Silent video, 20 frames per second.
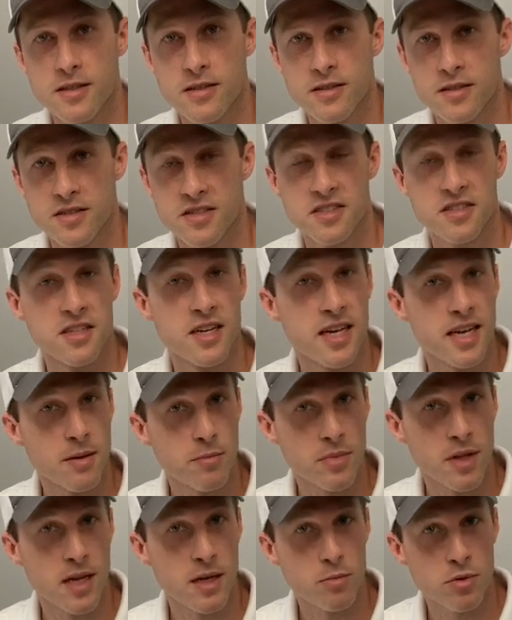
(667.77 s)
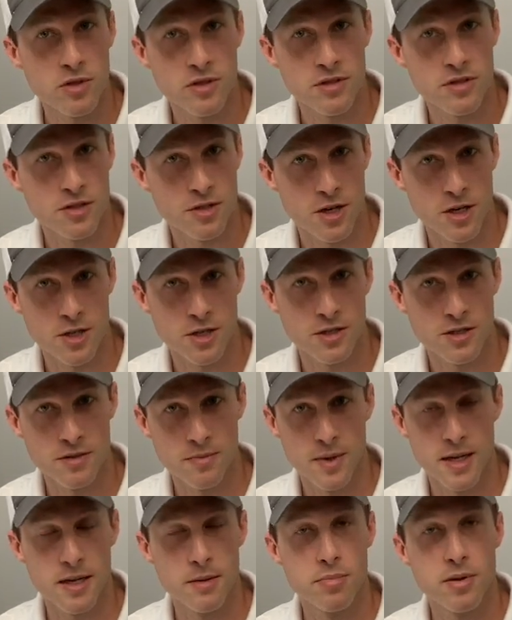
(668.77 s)
the same label instructions
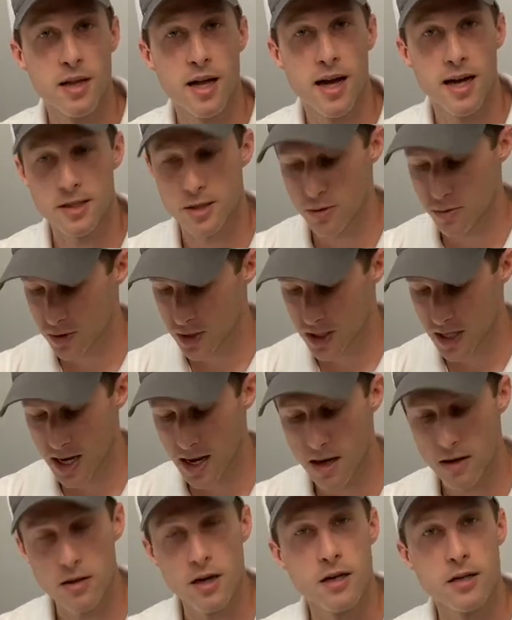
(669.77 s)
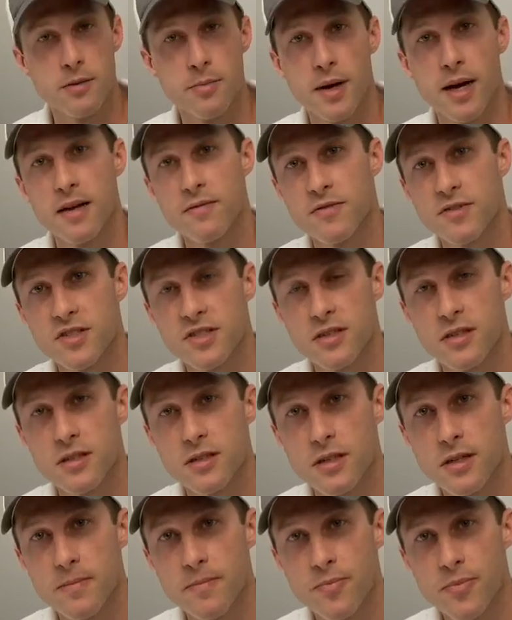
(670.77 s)
may apply to a child-occupied facility.